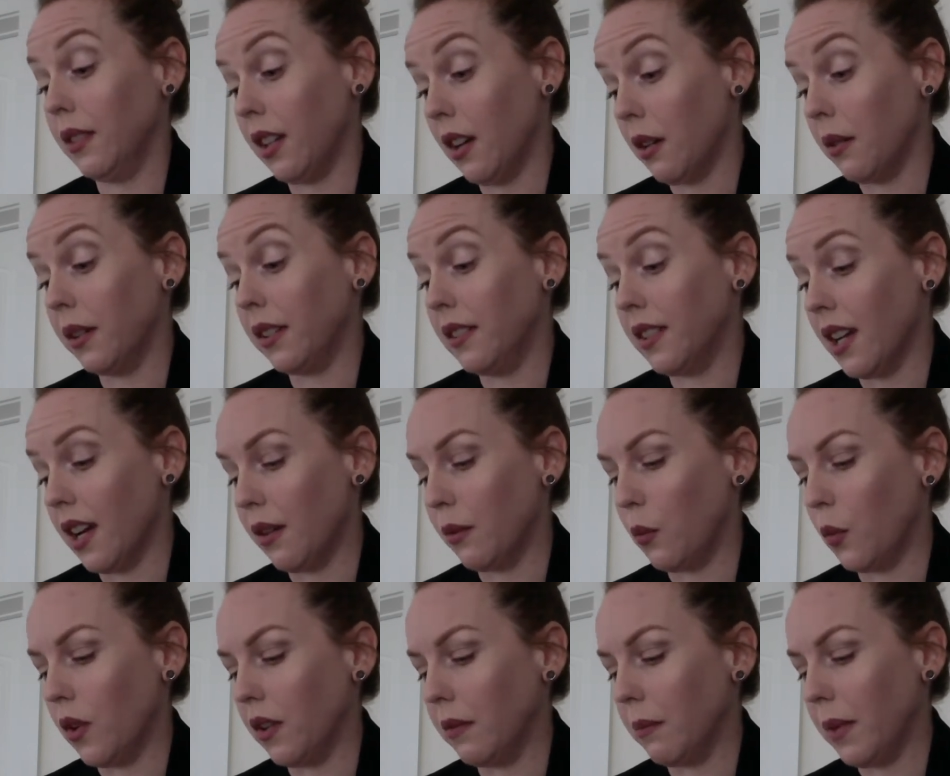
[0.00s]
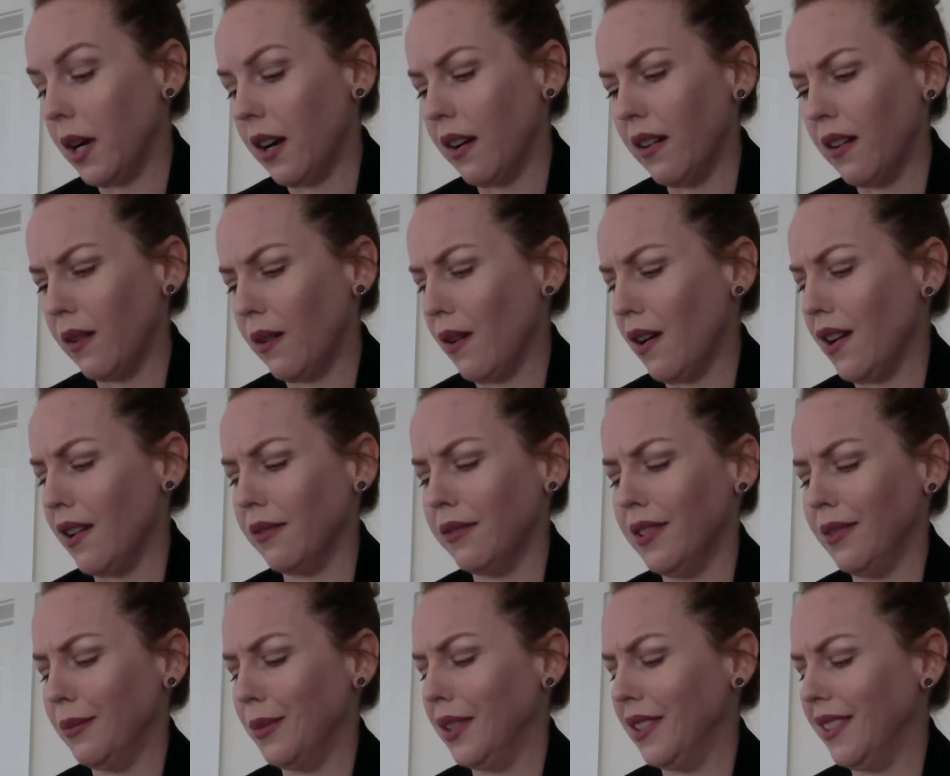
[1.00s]
going down one paragraph and
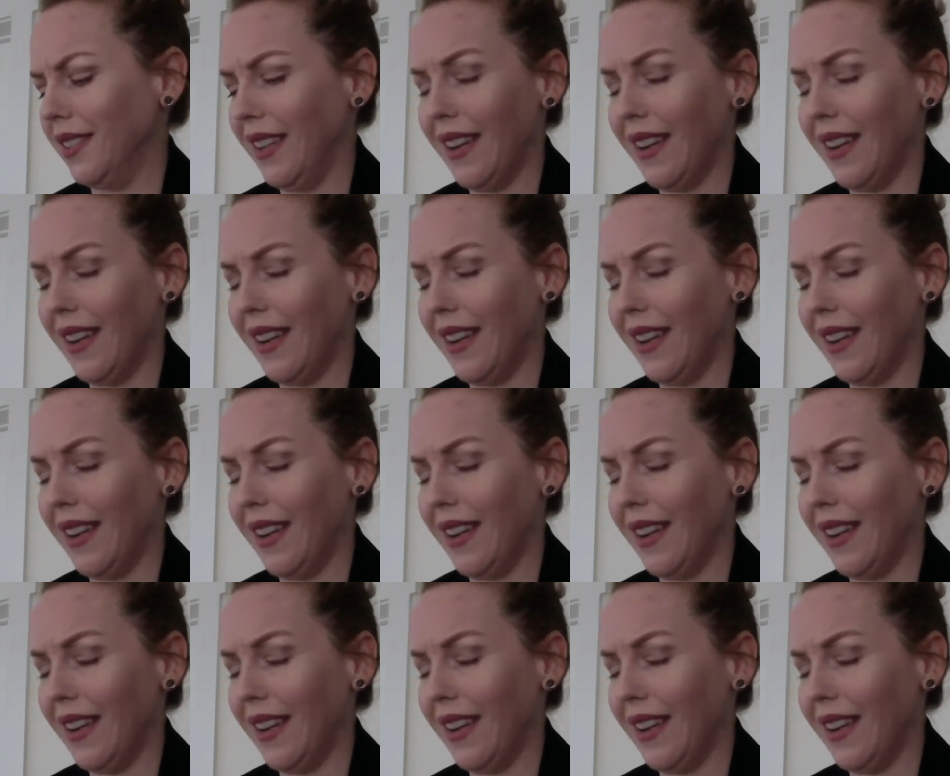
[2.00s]
I'm like,